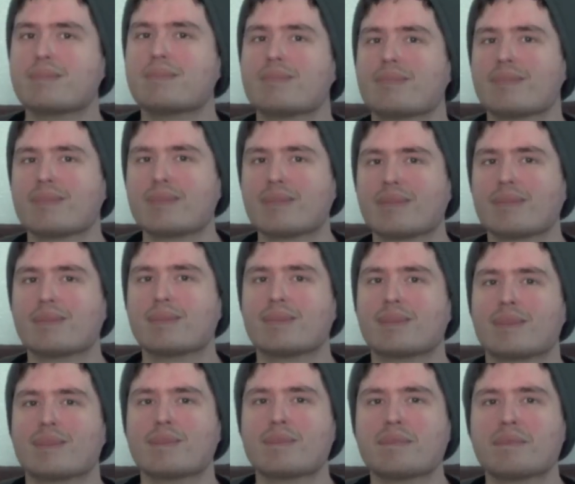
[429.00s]

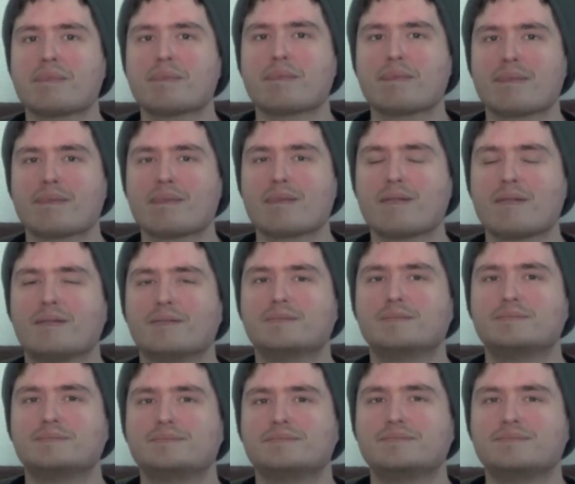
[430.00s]

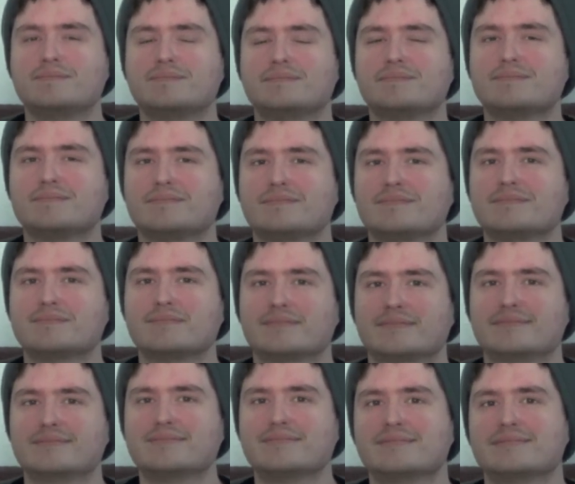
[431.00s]

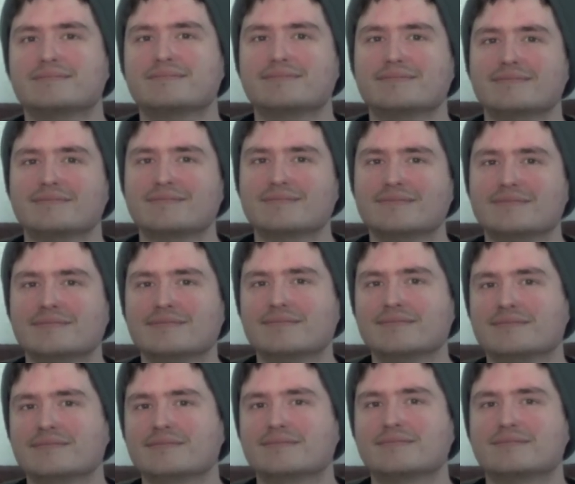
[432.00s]

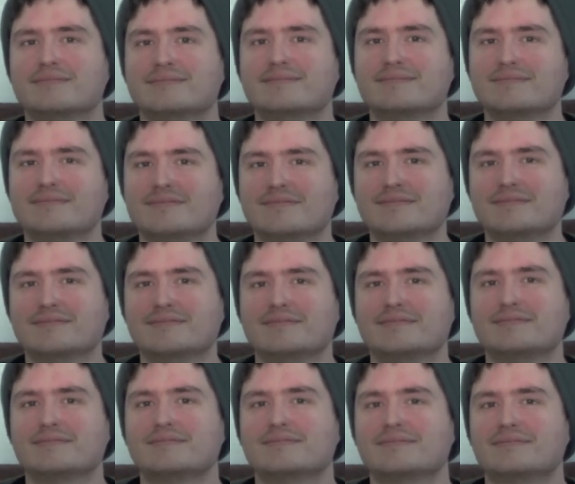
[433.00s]

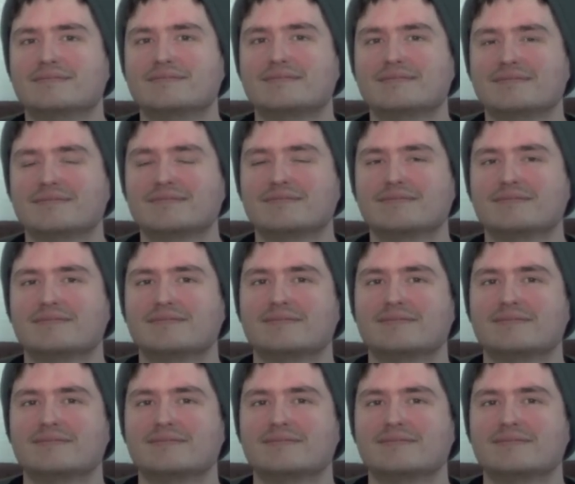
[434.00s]
[no speech]